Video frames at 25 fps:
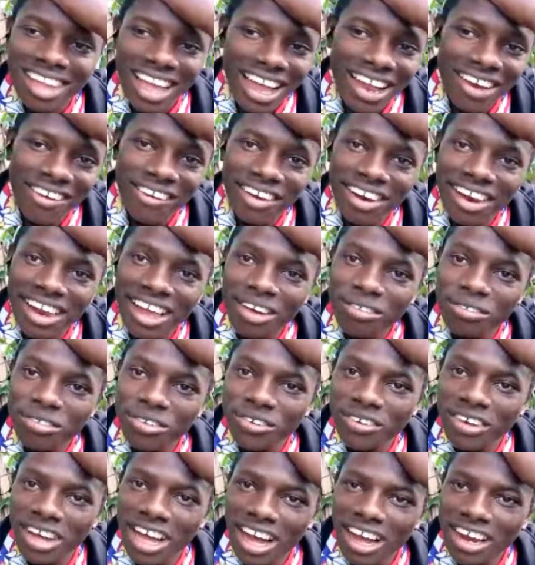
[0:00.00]
I really love
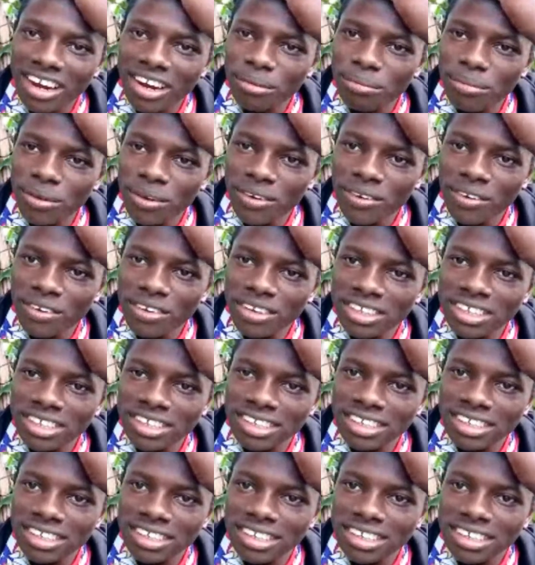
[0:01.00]
Uganda because
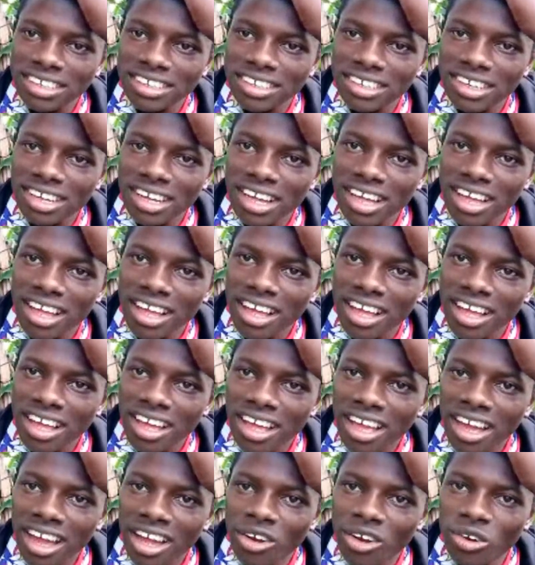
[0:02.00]

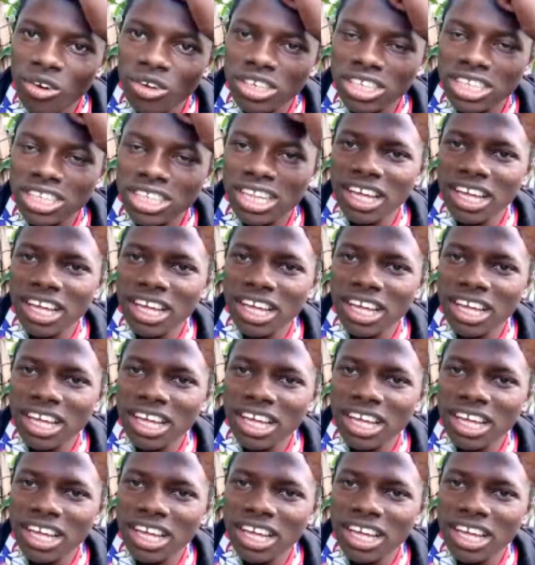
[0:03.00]
I was